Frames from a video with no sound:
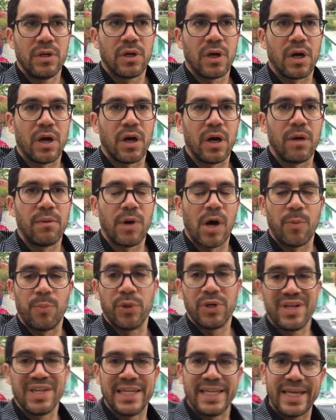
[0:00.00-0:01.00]
um, i'll
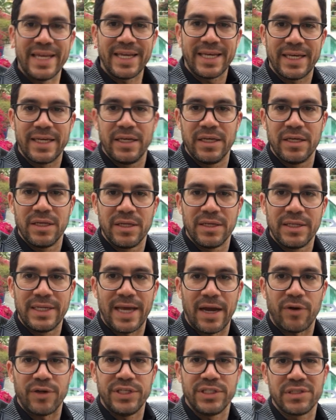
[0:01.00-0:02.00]
put a link
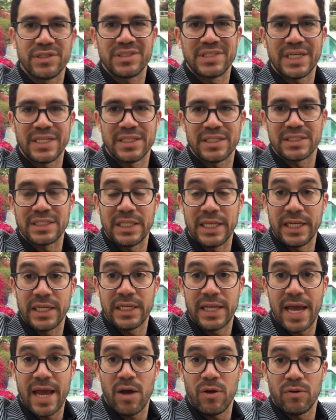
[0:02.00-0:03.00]
now he's gonna take this
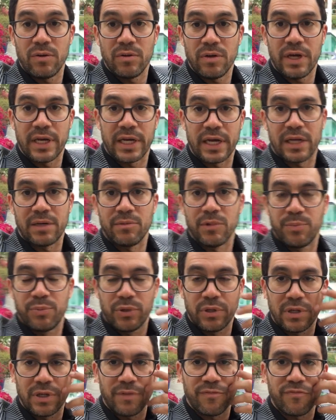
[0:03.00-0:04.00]
link down i got him to
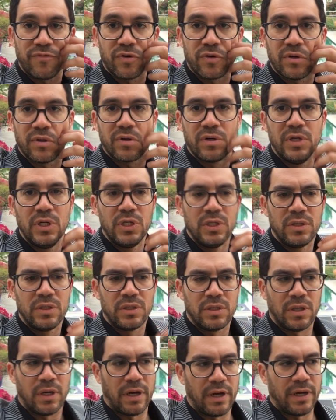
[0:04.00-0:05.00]
put it up for
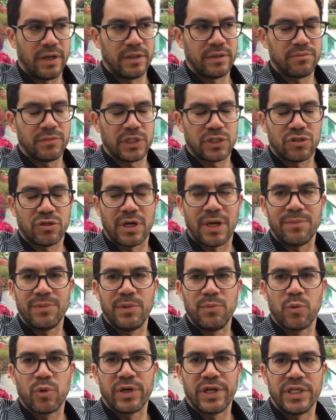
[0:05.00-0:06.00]
i'm not sure how
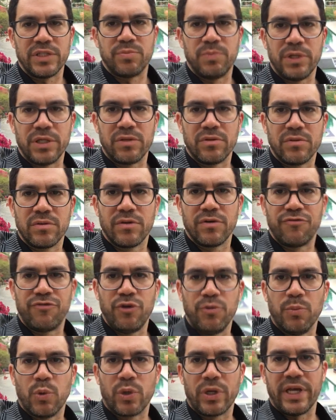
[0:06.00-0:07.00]
many more days but a
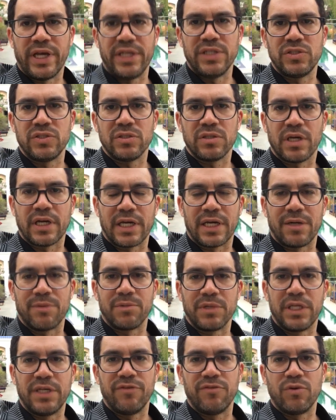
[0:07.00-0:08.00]
few more days i got
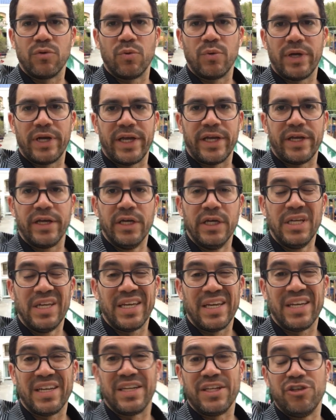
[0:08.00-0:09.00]
him to give it away
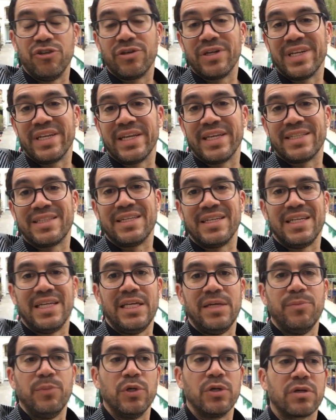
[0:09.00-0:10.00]
you can get
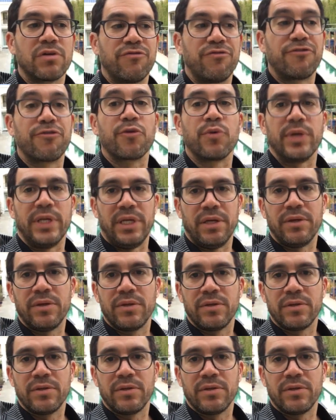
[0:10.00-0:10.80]
the ebook free